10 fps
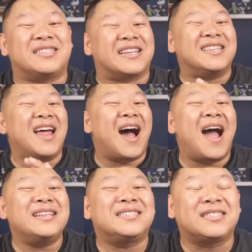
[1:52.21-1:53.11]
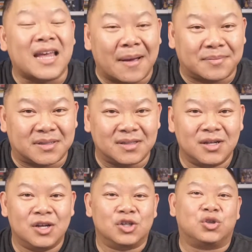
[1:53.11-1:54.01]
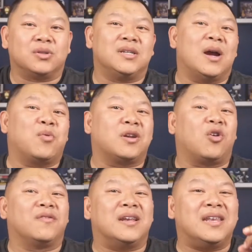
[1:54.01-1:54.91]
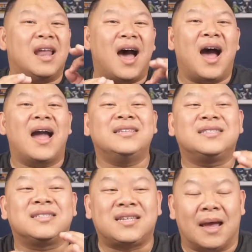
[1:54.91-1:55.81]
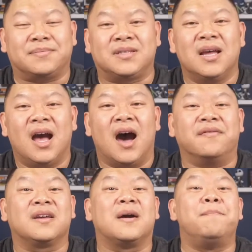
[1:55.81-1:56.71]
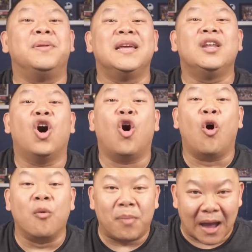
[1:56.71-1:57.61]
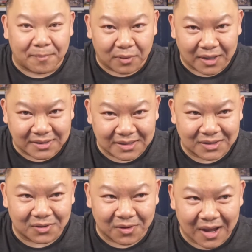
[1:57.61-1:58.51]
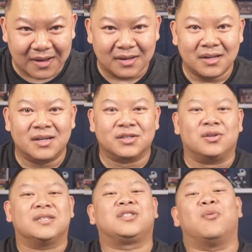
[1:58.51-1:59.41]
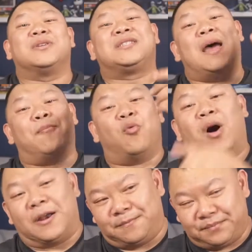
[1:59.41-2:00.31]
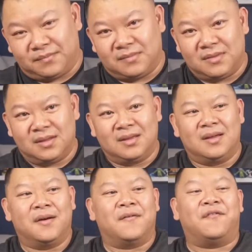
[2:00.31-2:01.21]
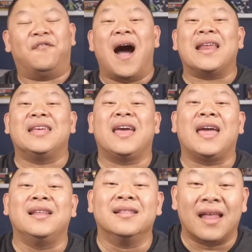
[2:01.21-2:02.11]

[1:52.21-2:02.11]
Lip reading: that? It's like 9 steps. So tonight we're going to go over the 9 steps of the complete home buying process, all right? So let's start with step one, finding a